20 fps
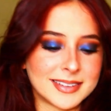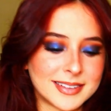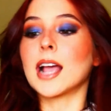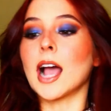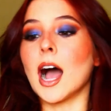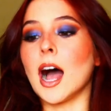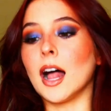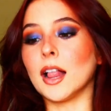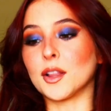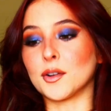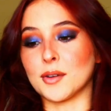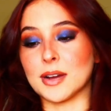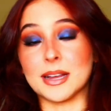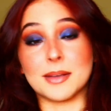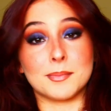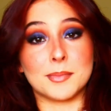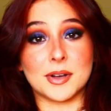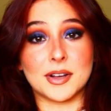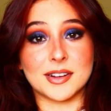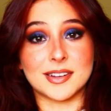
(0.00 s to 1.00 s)

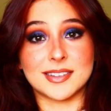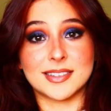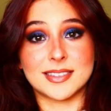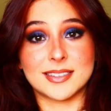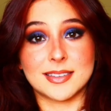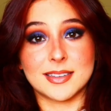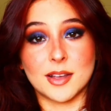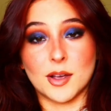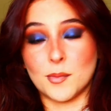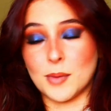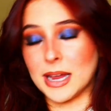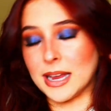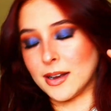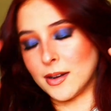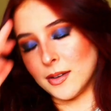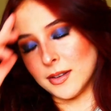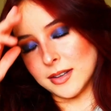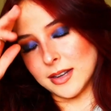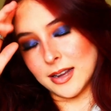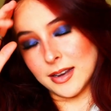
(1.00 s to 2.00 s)
Coloring books. Wait,
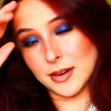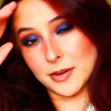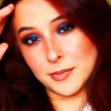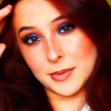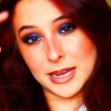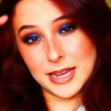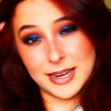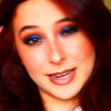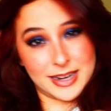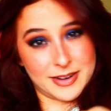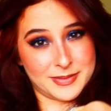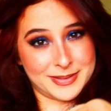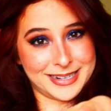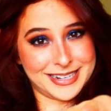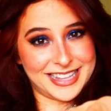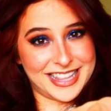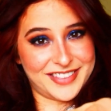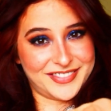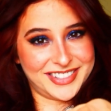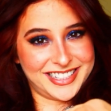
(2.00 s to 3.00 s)
hold on. Are we at number
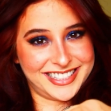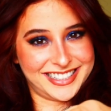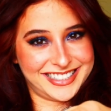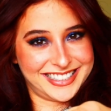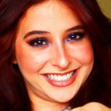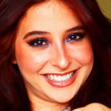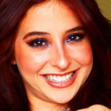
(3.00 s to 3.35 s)
11?